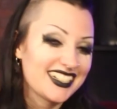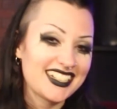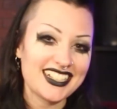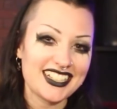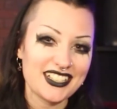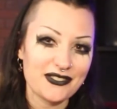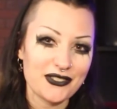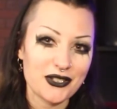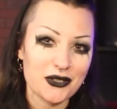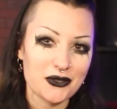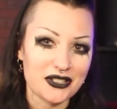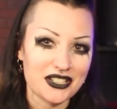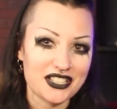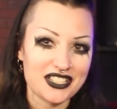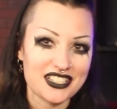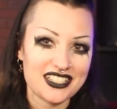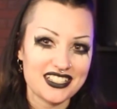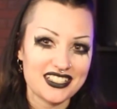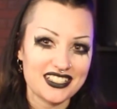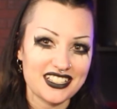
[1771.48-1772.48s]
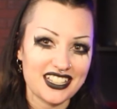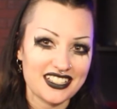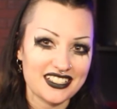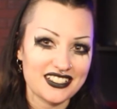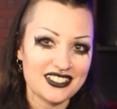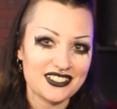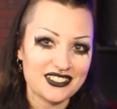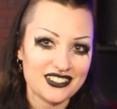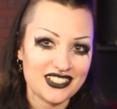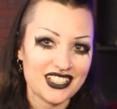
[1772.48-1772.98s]
if you want to
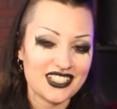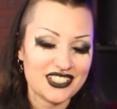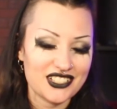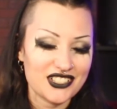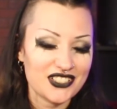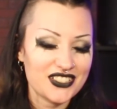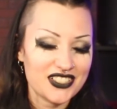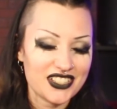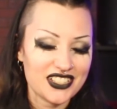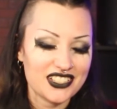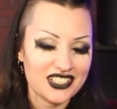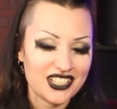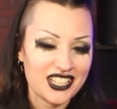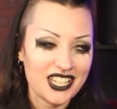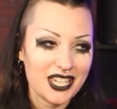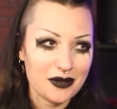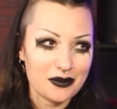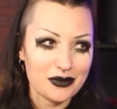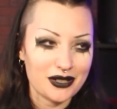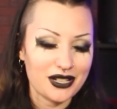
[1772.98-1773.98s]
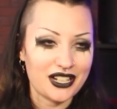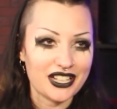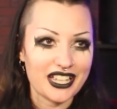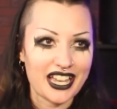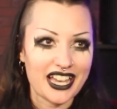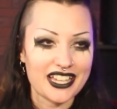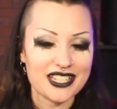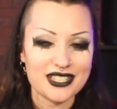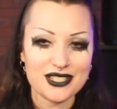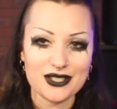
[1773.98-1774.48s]
just keep an
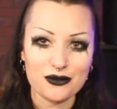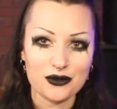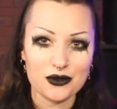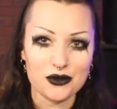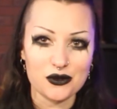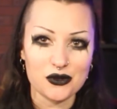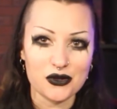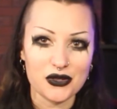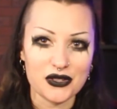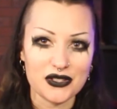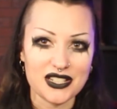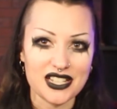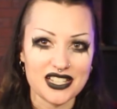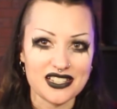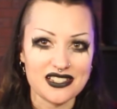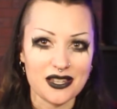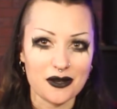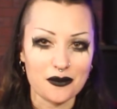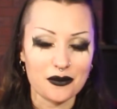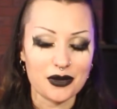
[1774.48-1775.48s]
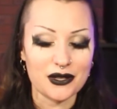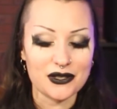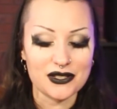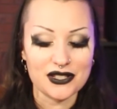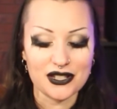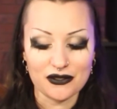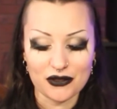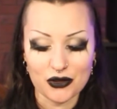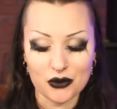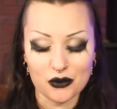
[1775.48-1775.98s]
eye out for the testing
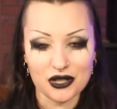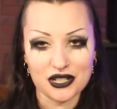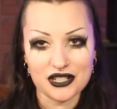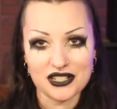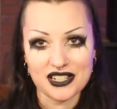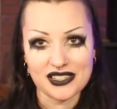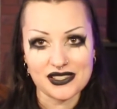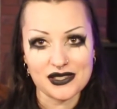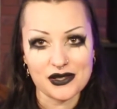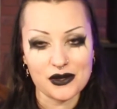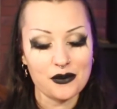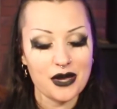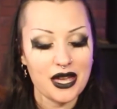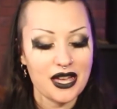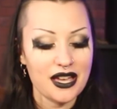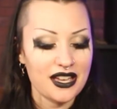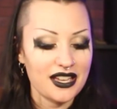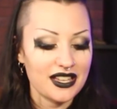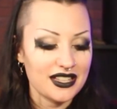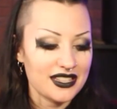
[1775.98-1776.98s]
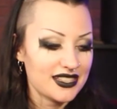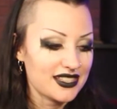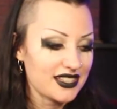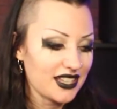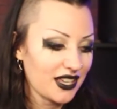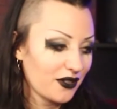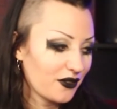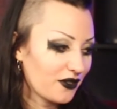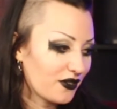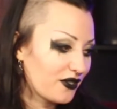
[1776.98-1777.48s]
post if you want to test them.
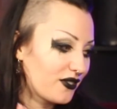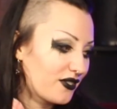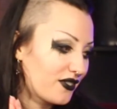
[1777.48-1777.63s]
So